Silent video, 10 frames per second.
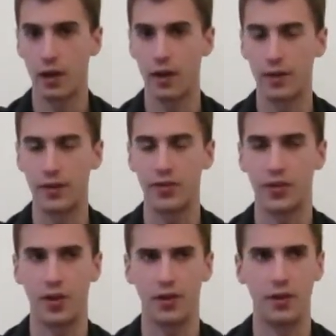They
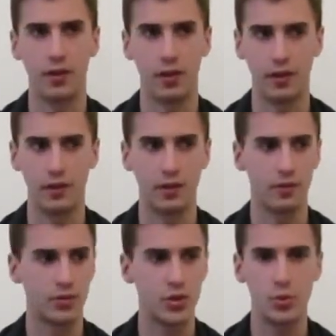start at like
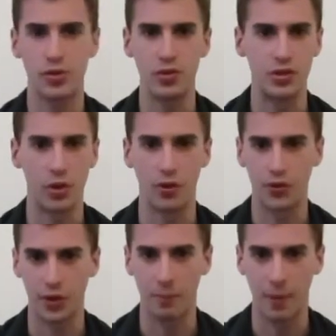
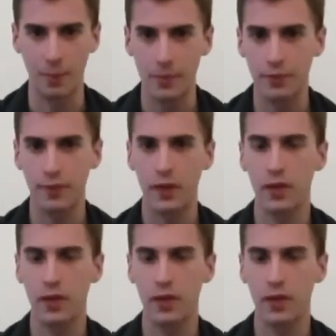$200 a month,